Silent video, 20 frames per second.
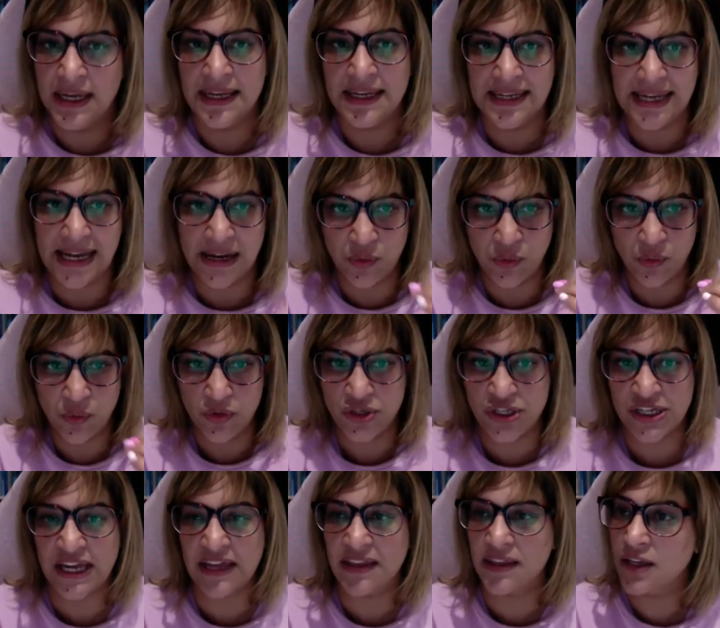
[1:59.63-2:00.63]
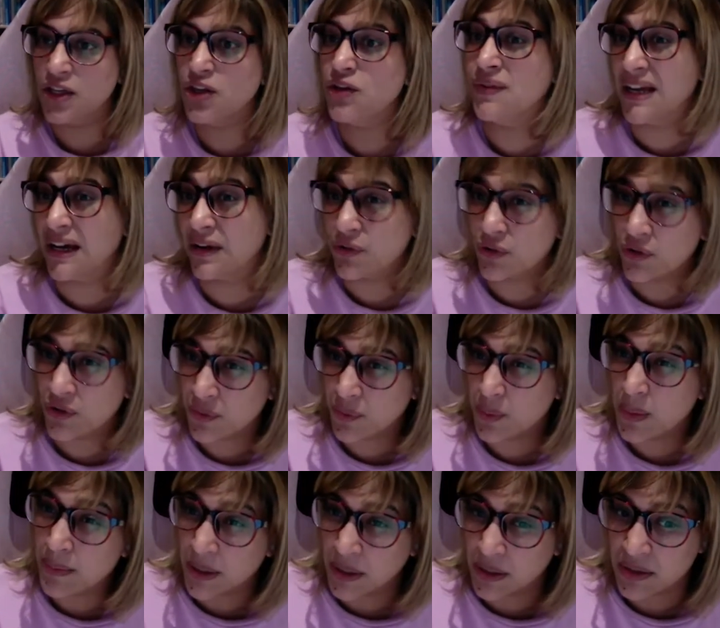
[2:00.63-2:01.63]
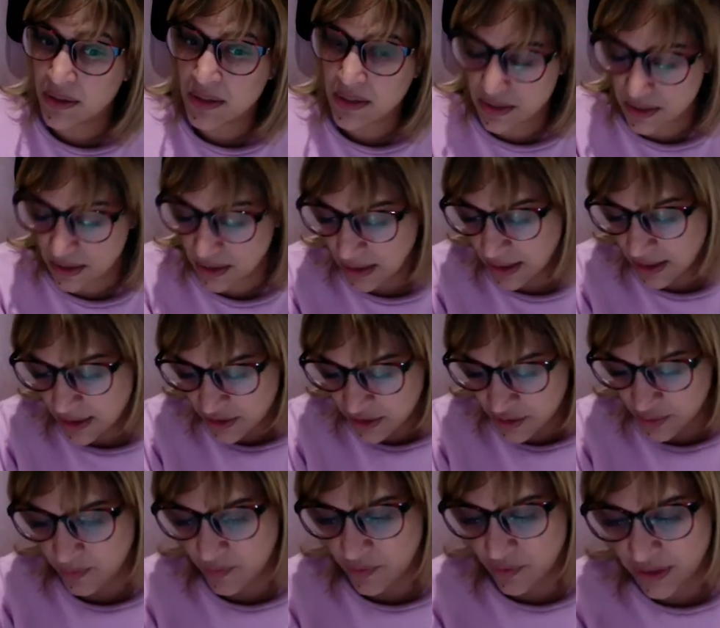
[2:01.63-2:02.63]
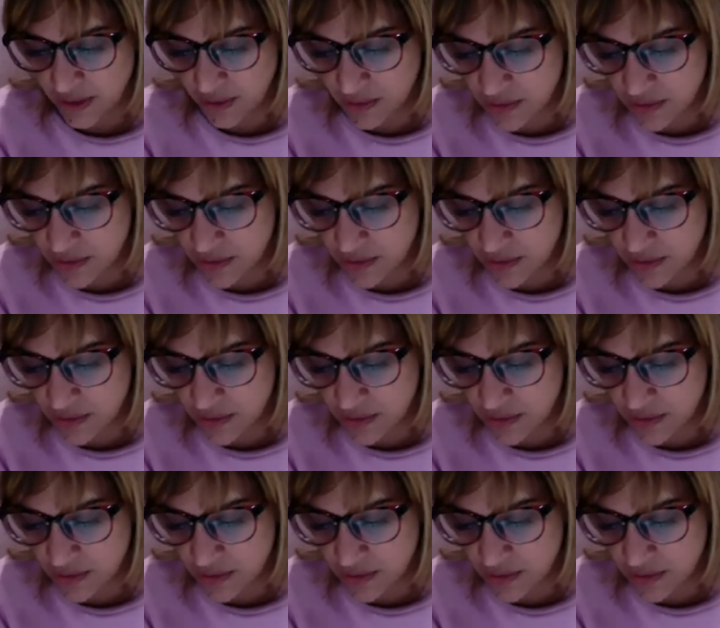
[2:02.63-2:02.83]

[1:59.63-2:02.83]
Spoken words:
Now altogether you've now got 3 marks. So we've got the other